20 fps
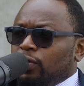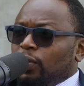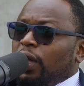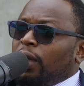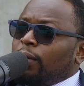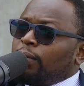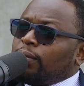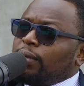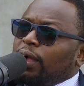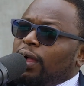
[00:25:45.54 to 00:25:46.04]
you,
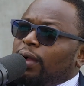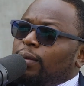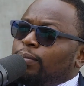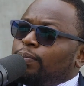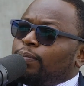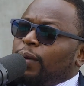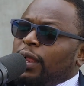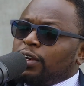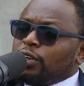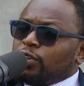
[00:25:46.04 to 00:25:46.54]
I'm
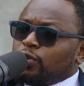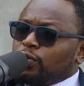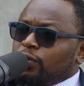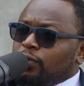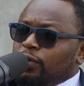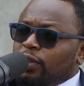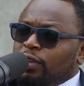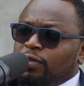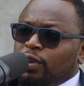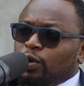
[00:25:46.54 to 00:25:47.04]
planning
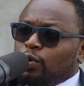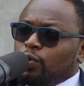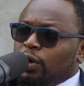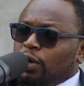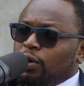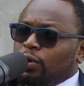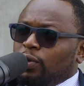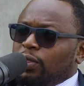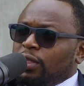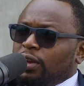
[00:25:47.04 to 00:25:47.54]
to even
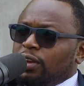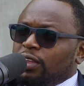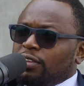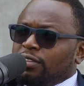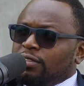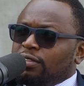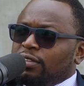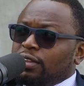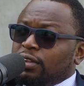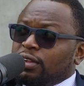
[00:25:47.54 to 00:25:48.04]
quit law in the next